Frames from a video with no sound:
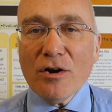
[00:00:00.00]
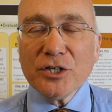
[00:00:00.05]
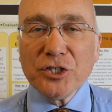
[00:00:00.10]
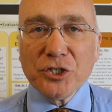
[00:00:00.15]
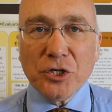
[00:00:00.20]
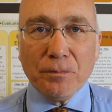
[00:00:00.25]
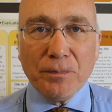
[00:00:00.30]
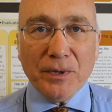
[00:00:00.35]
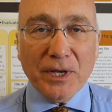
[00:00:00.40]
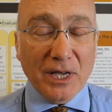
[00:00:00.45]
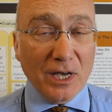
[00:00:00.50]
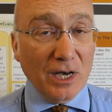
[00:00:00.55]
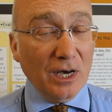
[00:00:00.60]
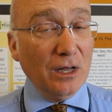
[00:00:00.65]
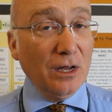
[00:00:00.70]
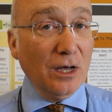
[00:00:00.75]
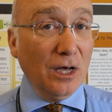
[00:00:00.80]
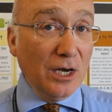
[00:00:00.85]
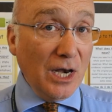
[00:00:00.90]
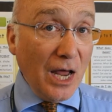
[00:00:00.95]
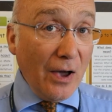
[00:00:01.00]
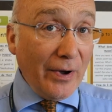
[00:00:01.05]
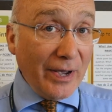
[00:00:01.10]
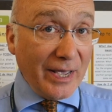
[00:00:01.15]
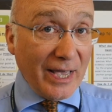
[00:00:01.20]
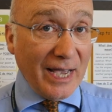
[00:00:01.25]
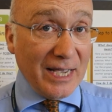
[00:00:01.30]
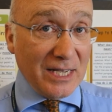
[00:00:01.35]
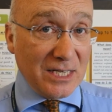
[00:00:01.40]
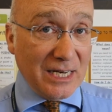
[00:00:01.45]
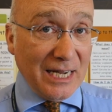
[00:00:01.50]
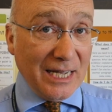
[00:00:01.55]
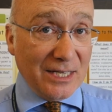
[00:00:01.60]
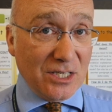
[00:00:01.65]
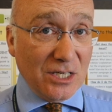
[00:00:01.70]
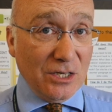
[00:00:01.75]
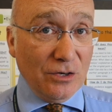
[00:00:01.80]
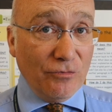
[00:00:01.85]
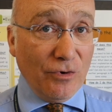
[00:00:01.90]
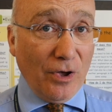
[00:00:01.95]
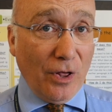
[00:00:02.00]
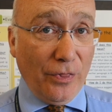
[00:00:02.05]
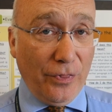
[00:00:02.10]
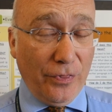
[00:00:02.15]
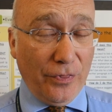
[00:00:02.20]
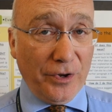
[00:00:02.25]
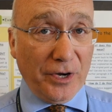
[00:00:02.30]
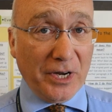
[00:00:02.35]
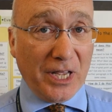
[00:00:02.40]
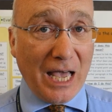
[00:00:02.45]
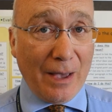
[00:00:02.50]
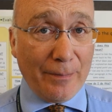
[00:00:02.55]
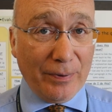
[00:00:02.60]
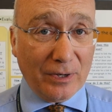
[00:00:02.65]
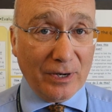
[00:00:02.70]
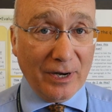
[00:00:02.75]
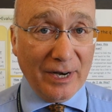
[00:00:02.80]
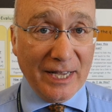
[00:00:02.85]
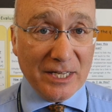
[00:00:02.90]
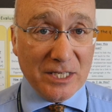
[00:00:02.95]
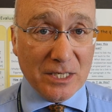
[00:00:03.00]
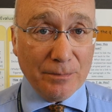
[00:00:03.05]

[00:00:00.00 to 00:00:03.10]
should be a lowercase letter rather than a capital letter.